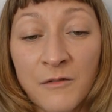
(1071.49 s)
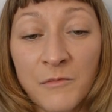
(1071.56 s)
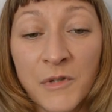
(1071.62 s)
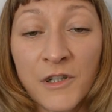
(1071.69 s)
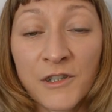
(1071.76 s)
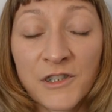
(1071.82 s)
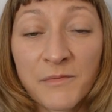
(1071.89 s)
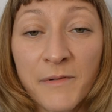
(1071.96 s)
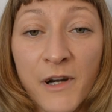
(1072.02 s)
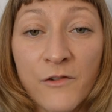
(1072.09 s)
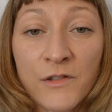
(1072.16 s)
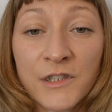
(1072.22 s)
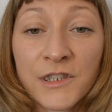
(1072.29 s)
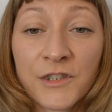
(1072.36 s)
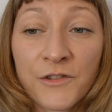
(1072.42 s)
because
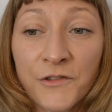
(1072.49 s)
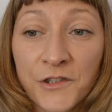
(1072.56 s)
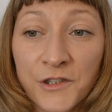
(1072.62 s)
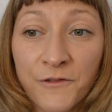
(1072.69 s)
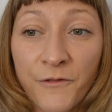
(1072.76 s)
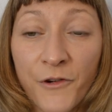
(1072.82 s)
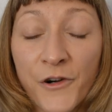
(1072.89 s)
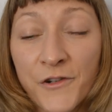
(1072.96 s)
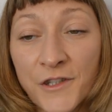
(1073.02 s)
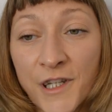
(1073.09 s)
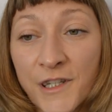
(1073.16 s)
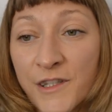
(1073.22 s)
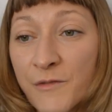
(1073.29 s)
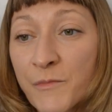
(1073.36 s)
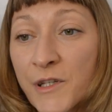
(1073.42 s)
parents used force
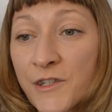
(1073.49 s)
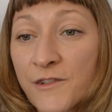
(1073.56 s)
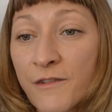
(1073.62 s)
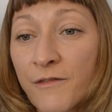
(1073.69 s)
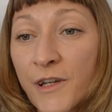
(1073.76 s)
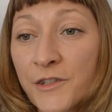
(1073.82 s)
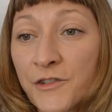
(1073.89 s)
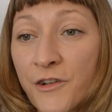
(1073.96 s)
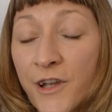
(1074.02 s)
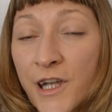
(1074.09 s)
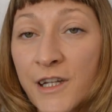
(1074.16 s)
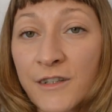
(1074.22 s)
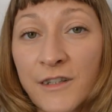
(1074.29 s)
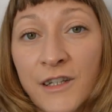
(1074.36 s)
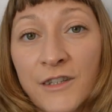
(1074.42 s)
as a means of
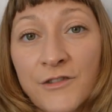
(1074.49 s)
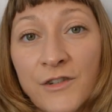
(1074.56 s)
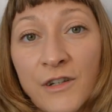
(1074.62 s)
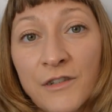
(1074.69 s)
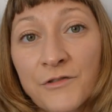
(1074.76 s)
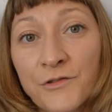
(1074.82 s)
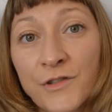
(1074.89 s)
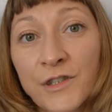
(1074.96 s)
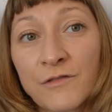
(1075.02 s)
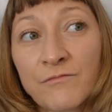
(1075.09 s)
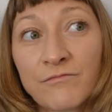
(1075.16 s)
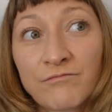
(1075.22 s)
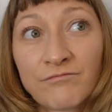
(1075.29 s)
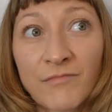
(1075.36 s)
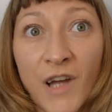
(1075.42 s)
educating children.
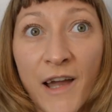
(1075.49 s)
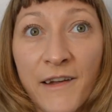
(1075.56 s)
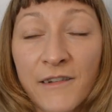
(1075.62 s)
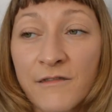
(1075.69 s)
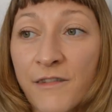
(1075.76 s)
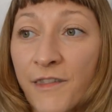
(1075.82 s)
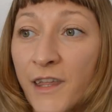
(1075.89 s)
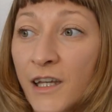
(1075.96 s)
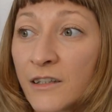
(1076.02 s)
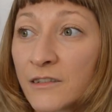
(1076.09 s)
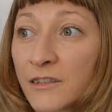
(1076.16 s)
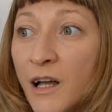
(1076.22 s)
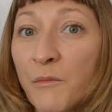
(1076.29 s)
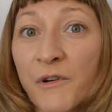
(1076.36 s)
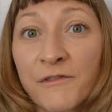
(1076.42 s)
I think
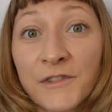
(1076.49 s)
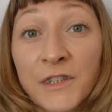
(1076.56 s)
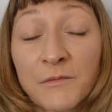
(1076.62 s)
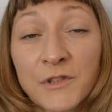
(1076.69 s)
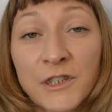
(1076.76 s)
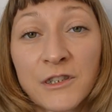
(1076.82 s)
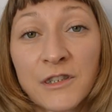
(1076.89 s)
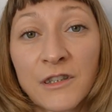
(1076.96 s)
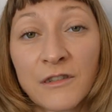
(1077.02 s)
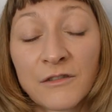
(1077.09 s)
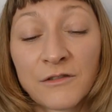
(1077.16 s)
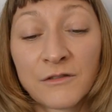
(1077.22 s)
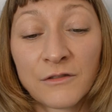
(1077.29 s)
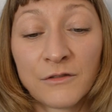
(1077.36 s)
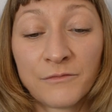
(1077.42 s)
some of them still
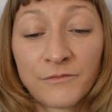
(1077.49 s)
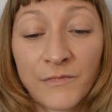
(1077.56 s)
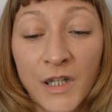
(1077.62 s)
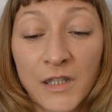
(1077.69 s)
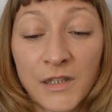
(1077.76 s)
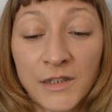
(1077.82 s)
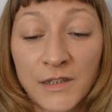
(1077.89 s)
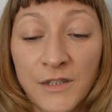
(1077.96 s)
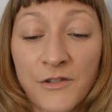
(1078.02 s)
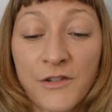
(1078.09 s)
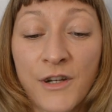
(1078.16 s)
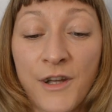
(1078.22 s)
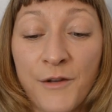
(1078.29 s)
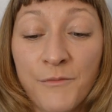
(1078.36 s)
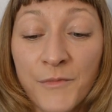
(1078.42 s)
do, and it's a
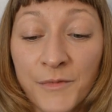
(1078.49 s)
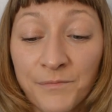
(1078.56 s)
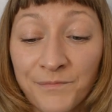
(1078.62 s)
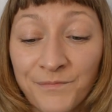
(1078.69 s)
shame.